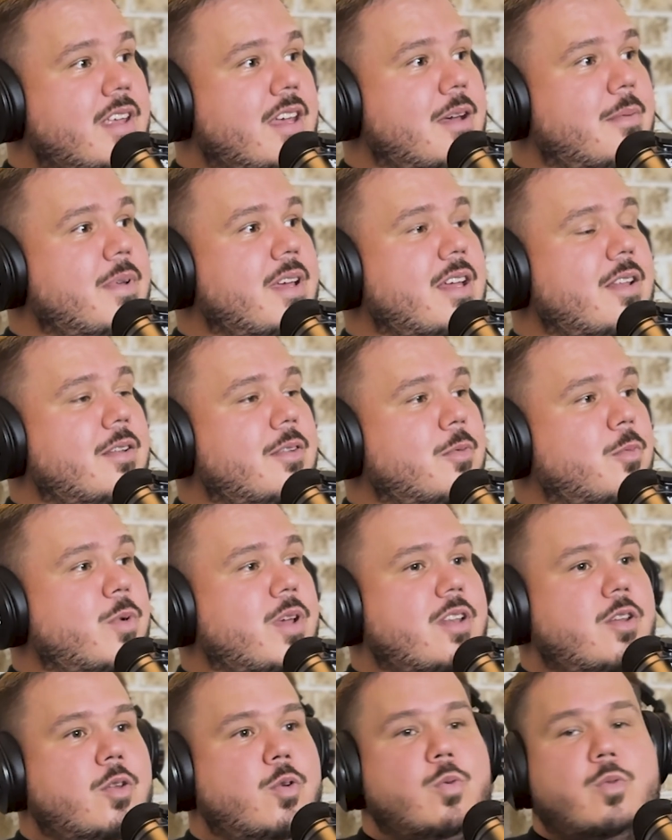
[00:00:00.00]
I mean,
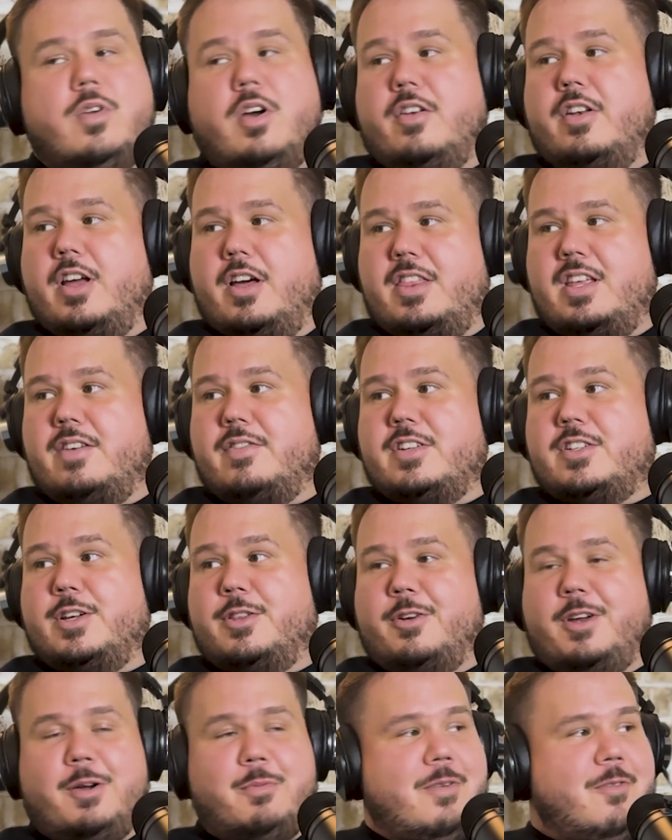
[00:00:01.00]
we knew nothing of each
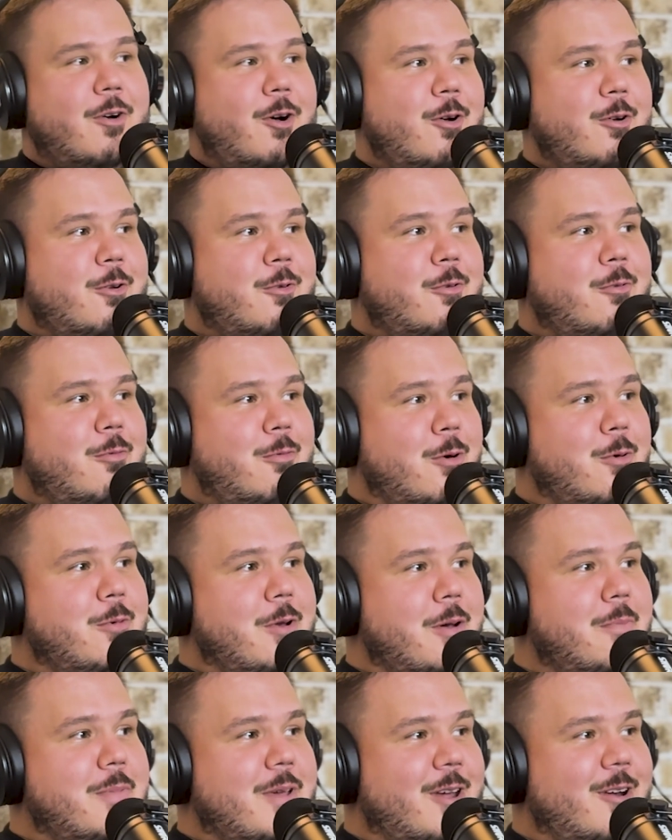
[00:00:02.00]
other, and we've all
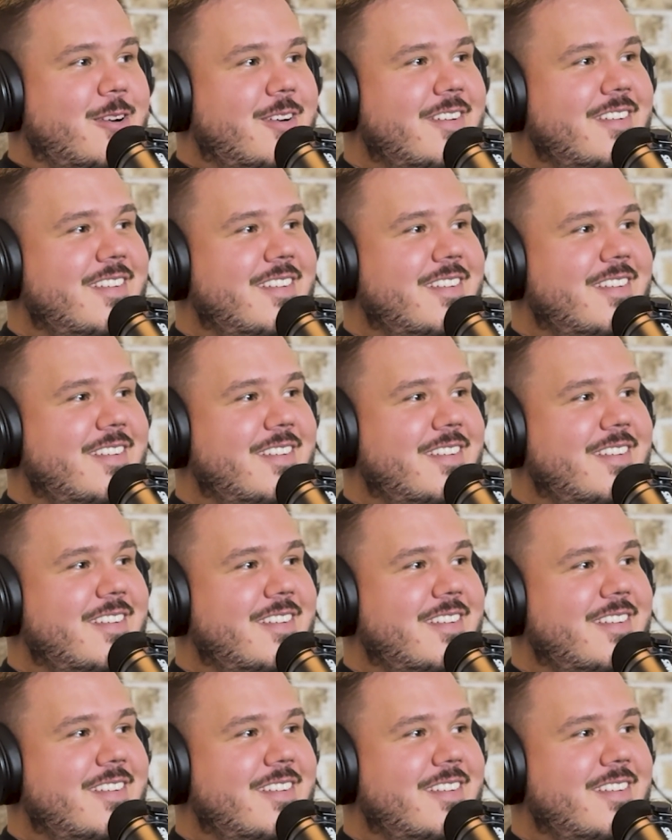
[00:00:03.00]
grown up here.